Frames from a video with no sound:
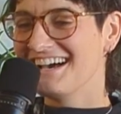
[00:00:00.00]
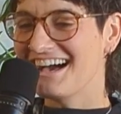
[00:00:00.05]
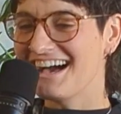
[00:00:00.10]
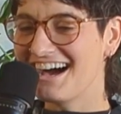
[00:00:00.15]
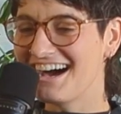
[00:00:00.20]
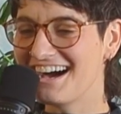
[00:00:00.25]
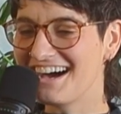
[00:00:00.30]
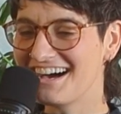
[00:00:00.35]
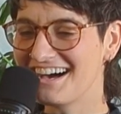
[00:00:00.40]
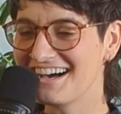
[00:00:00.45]

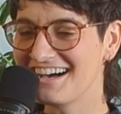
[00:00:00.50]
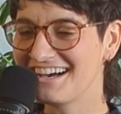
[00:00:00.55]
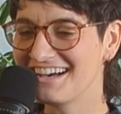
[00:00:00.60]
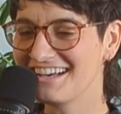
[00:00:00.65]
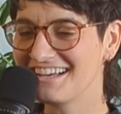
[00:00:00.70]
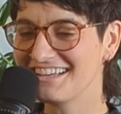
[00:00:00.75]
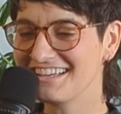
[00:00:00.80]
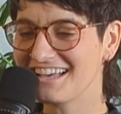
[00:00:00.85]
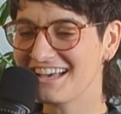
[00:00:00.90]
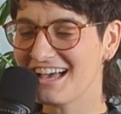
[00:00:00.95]

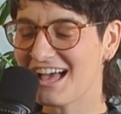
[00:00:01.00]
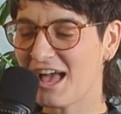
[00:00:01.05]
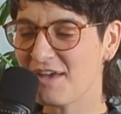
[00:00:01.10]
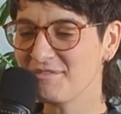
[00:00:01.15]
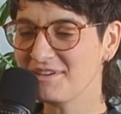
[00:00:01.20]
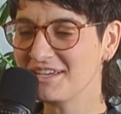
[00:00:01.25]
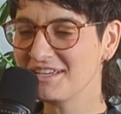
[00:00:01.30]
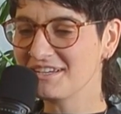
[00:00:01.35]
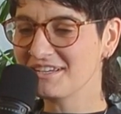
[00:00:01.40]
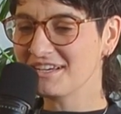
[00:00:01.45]
I
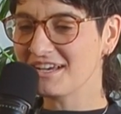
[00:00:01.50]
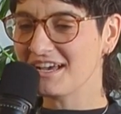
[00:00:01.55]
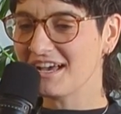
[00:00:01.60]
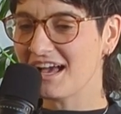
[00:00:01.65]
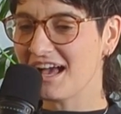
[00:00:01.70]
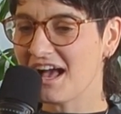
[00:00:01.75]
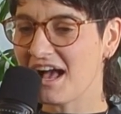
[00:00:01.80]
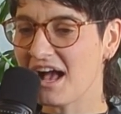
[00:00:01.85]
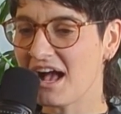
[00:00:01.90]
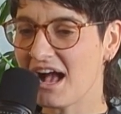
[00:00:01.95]
mean,
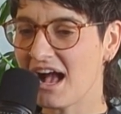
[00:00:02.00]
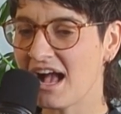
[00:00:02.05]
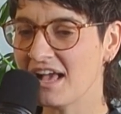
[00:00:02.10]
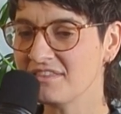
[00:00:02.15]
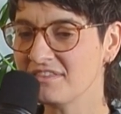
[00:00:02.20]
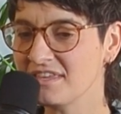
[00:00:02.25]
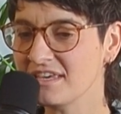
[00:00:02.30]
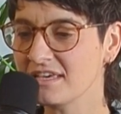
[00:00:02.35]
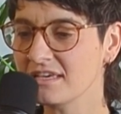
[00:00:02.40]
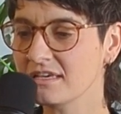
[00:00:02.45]
I
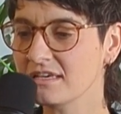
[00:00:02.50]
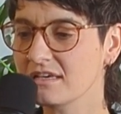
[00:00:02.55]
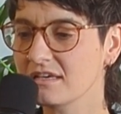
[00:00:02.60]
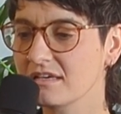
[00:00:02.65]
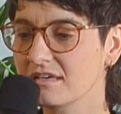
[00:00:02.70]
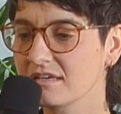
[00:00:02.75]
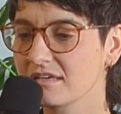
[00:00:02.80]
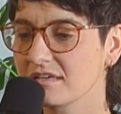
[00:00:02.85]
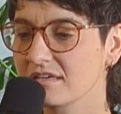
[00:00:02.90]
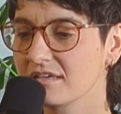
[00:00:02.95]

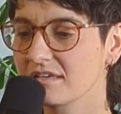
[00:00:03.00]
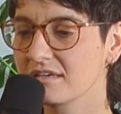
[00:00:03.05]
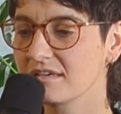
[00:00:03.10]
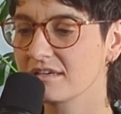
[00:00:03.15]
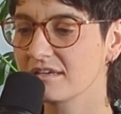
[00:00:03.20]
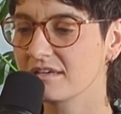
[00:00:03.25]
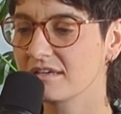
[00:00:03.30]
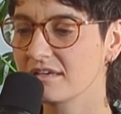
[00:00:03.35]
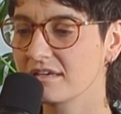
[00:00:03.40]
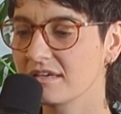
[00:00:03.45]
think
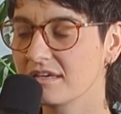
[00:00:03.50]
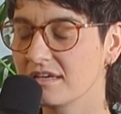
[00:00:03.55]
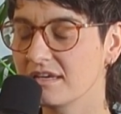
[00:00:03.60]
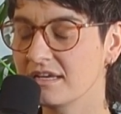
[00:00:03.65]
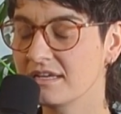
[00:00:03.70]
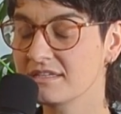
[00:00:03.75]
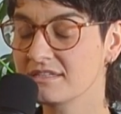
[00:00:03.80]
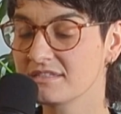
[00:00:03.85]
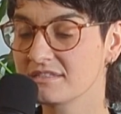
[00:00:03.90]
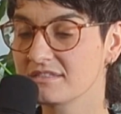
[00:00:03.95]

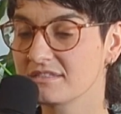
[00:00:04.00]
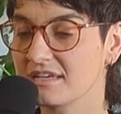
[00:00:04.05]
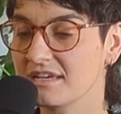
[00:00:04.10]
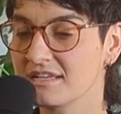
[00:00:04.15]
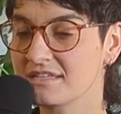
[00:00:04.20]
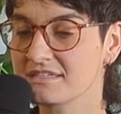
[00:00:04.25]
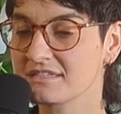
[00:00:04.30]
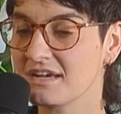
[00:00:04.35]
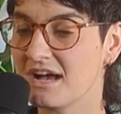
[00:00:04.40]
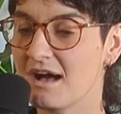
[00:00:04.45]
it's
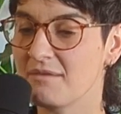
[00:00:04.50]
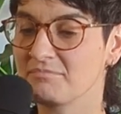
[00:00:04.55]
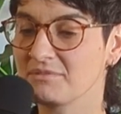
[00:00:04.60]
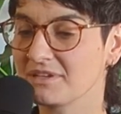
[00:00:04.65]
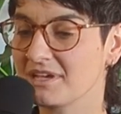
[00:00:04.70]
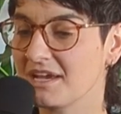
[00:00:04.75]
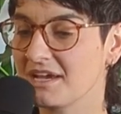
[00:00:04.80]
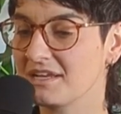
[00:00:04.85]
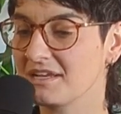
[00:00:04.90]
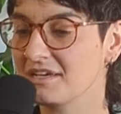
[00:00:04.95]

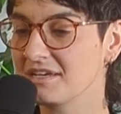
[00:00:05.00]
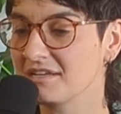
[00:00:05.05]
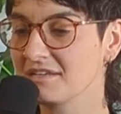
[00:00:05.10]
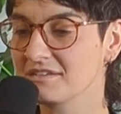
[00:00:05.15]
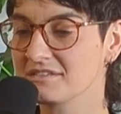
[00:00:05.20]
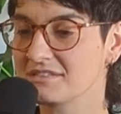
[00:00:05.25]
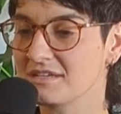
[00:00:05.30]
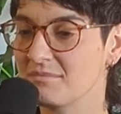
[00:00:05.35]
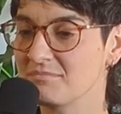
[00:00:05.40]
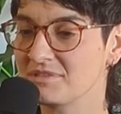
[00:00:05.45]

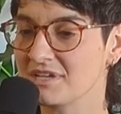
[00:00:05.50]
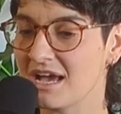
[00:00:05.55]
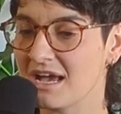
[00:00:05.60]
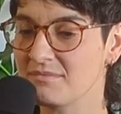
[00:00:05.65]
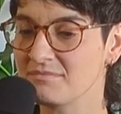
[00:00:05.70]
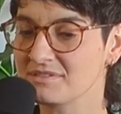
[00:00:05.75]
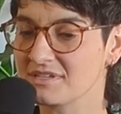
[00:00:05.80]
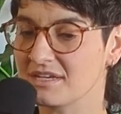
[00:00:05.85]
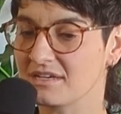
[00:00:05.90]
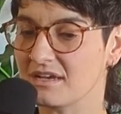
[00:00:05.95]
complicated
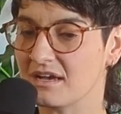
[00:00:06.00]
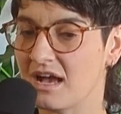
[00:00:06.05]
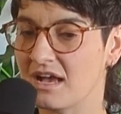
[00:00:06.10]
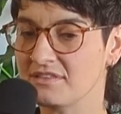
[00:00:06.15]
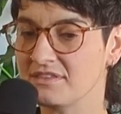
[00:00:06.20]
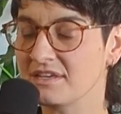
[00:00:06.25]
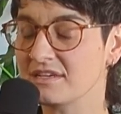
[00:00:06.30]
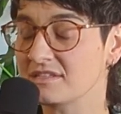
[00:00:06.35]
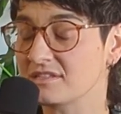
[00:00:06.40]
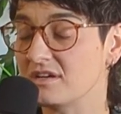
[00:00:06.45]
sometimes. Like, I
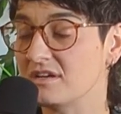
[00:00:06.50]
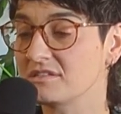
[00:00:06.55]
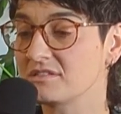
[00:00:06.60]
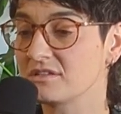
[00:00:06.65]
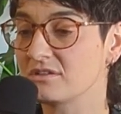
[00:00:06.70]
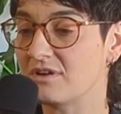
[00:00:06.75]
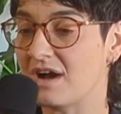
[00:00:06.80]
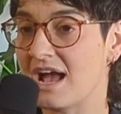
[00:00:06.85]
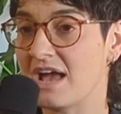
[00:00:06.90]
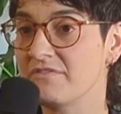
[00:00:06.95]
think it's
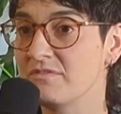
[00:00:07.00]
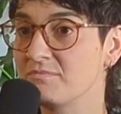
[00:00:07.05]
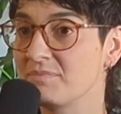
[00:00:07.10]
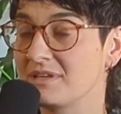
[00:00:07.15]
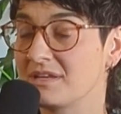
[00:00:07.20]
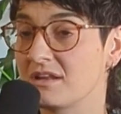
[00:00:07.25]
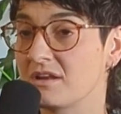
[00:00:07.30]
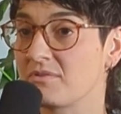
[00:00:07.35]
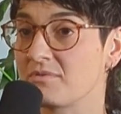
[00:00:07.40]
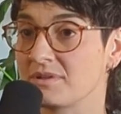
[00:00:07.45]
also, I haven't
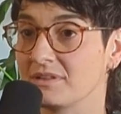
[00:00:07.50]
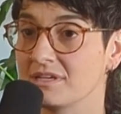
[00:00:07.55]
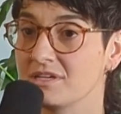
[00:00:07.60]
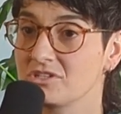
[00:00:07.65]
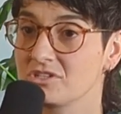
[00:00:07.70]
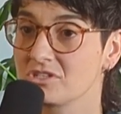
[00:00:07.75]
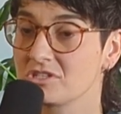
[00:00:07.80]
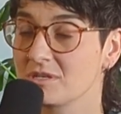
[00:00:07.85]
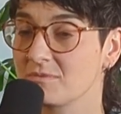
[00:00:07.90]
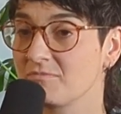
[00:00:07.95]
been in a
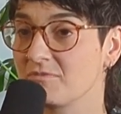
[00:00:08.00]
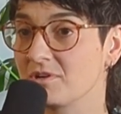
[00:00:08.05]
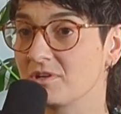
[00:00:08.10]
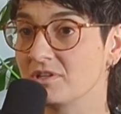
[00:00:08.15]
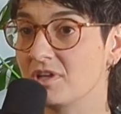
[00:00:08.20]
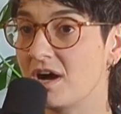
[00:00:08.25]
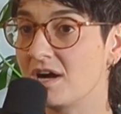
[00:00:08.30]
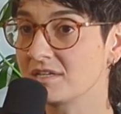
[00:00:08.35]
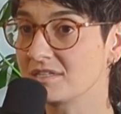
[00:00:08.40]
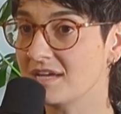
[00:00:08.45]
relationship for a
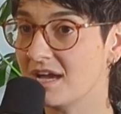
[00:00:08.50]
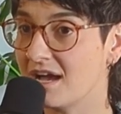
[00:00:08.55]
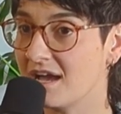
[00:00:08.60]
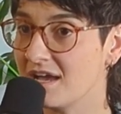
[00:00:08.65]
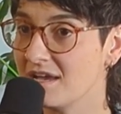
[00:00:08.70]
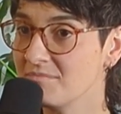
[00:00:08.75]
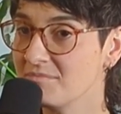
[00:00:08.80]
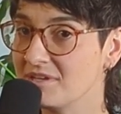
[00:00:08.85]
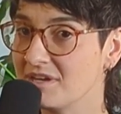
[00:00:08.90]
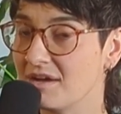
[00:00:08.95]
long
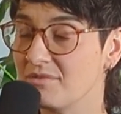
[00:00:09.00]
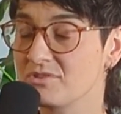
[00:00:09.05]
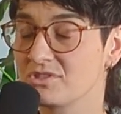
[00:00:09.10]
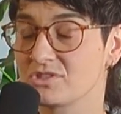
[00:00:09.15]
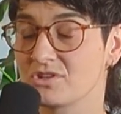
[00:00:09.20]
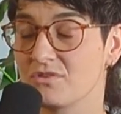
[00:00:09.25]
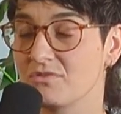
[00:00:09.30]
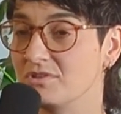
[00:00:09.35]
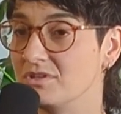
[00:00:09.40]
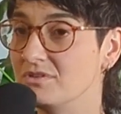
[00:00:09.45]
time, and I was
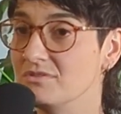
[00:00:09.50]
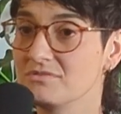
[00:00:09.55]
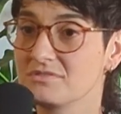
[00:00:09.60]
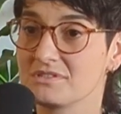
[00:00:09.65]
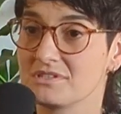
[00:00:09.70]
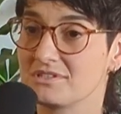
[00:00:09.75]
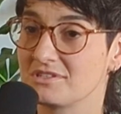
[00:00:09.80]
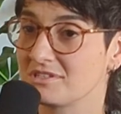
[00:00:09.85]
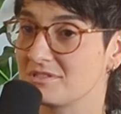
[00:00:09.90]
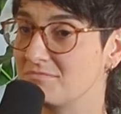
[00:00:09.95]
so
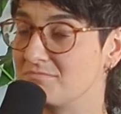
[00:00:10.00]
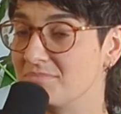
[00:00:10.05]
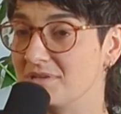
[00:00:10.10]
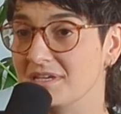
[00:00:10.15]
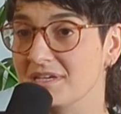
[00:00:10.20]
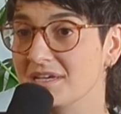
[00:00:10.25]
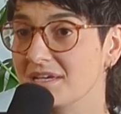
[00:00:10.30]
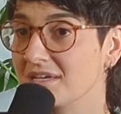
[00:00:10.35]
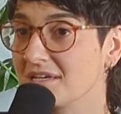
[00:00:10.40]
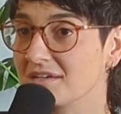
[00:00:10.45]
used to just
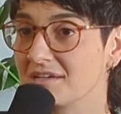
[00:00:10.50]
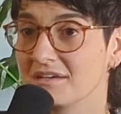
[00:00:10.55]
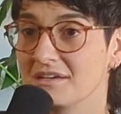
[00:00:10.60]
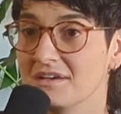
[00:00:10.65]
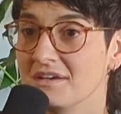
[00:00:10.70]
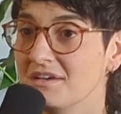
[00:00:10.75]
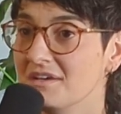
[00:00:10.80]
being